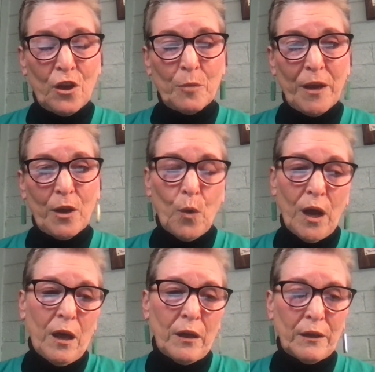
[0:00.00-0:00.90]
all about,
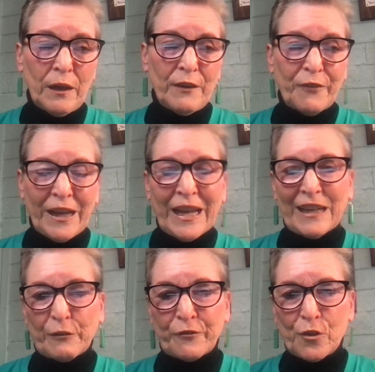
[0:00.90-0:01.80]
well, if I get
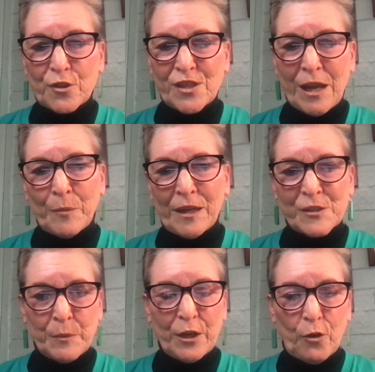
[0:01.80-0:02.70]
it first, that makes
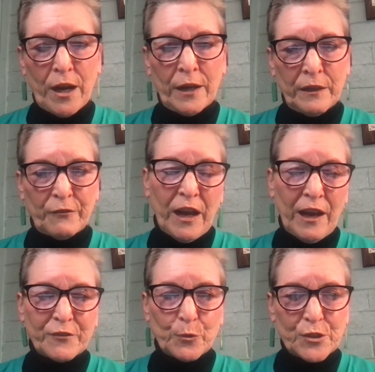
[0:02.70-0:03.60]
me great, and if I
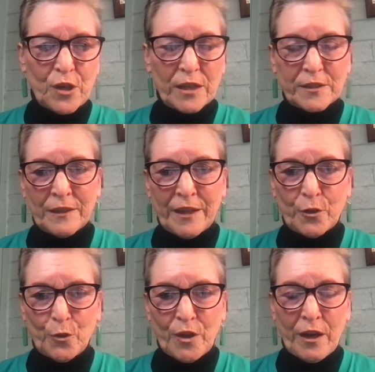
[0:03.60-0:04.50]
have to retract it later,
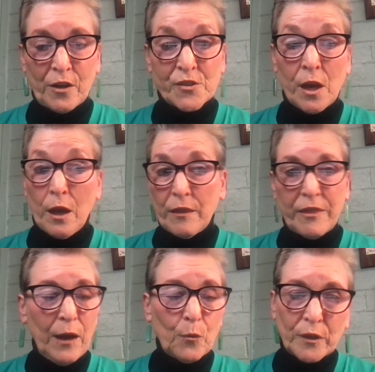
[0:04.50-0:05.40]
who cares?
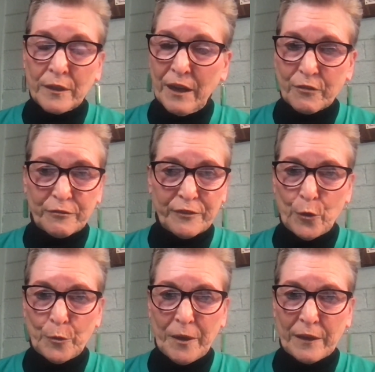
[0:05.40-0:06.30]
That would have never
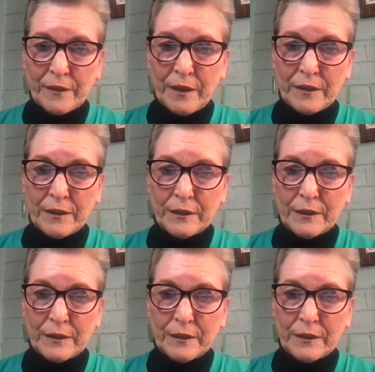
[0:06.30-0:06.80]
flown back then.